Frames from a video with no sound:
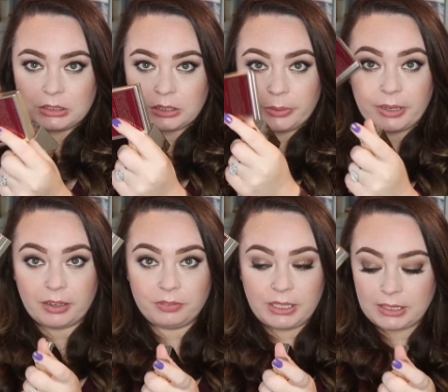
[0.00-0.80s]
So I
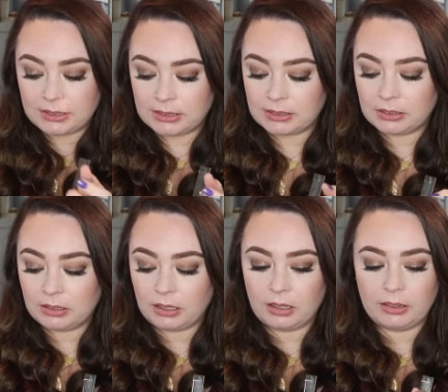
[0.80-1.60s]
have this,
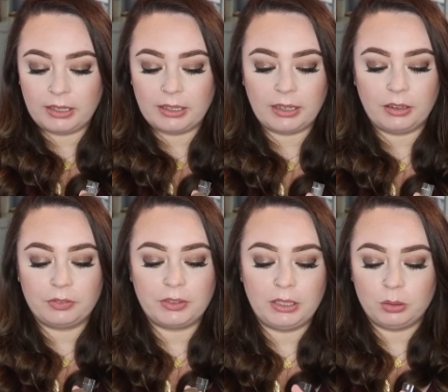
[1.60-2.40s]
and then I
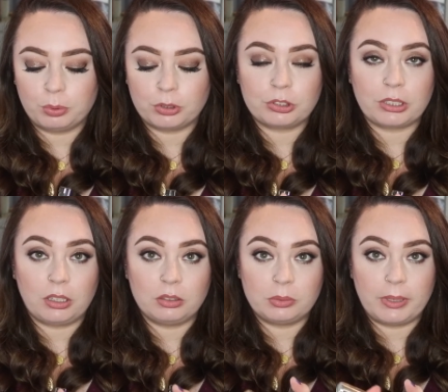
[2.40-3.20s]
have the little brush that
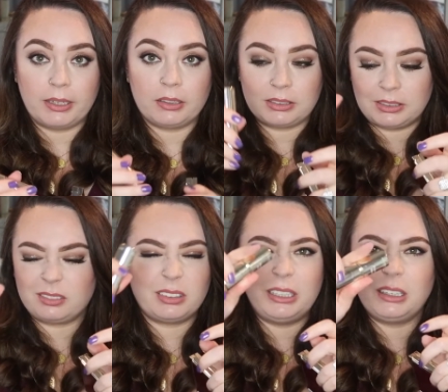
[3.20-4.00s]
goes with it because I
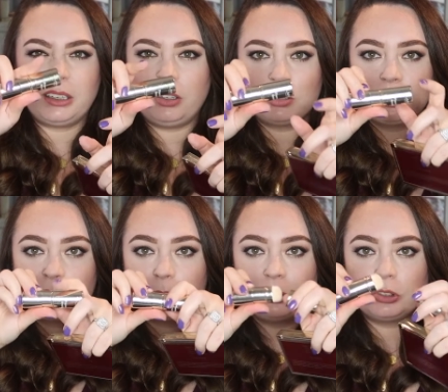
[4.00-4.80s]
don't really like using the
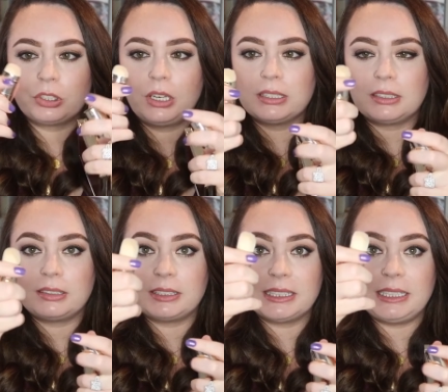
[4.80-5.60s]
sponge.
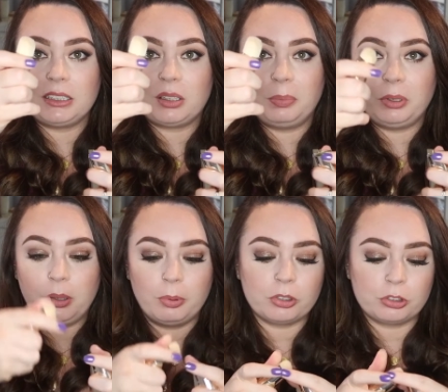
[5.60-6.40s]
This is a little
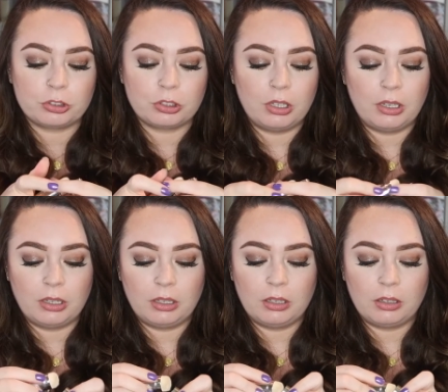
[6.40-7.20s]
Kabuki brush,
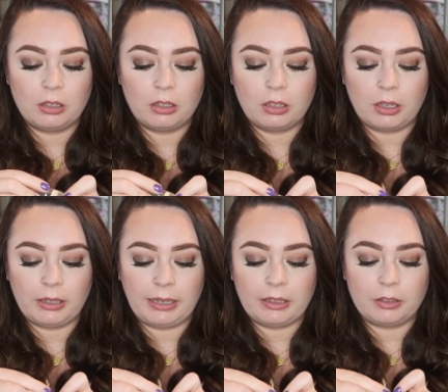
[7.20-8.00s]

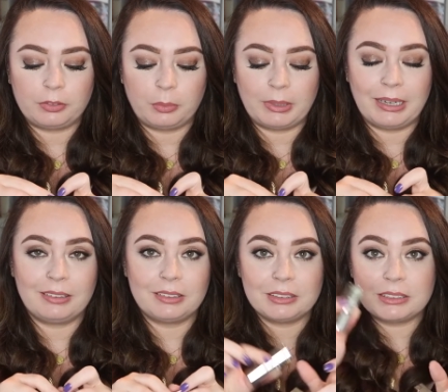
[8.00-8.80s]
again from
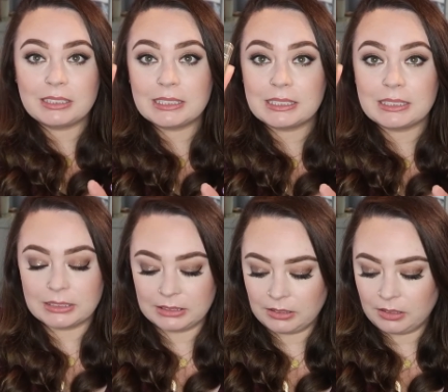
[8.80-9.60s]
Clarins,